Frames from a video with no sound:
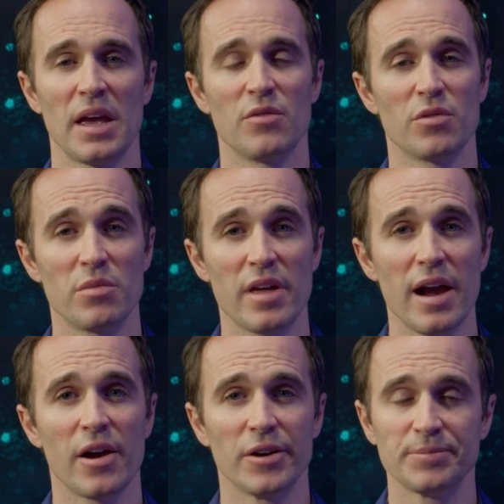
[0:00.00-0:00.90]
And from
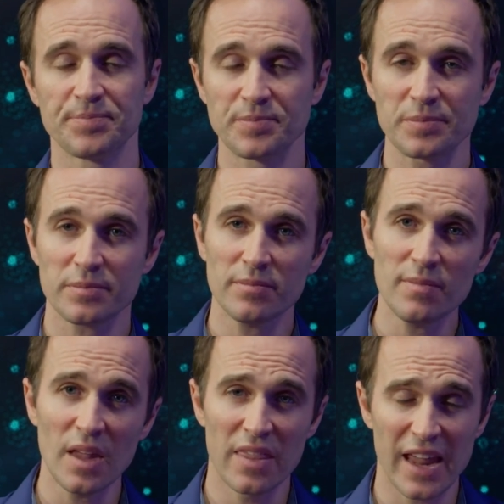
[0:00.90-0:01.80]
there,
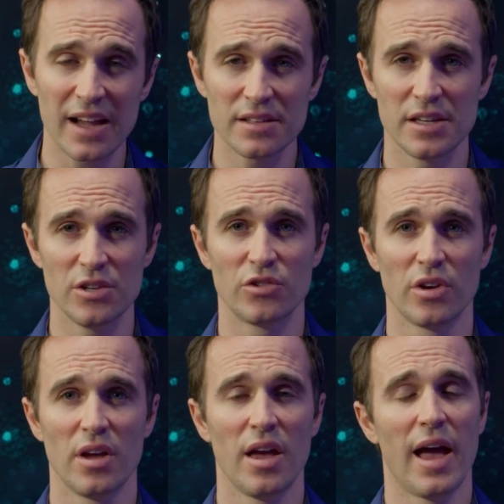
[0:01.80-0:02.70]
then I teach
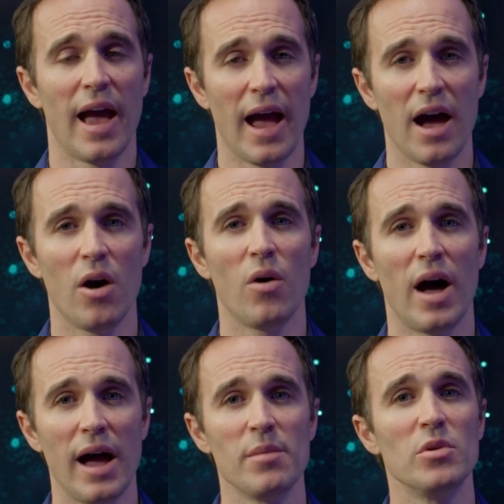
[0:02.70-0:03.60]
how
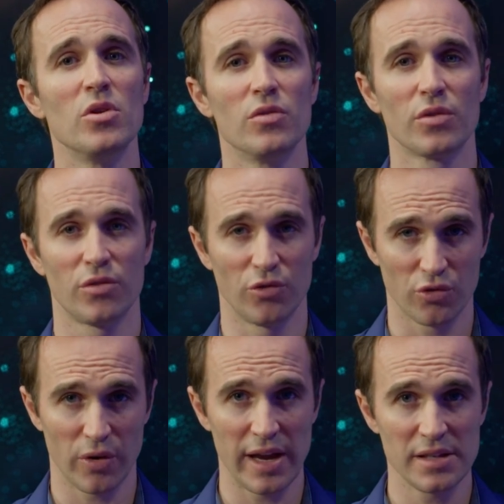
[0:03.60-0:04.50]
I maneuver through
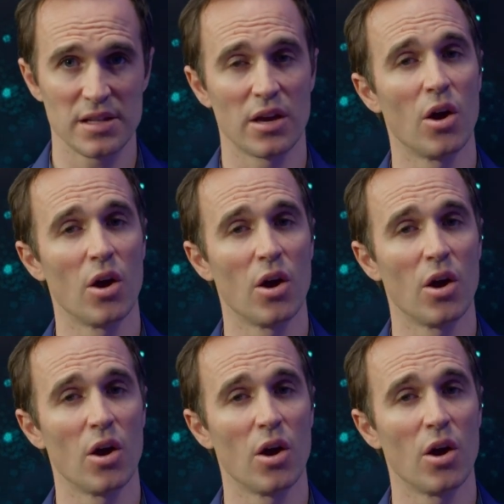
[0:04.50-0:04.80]
trades that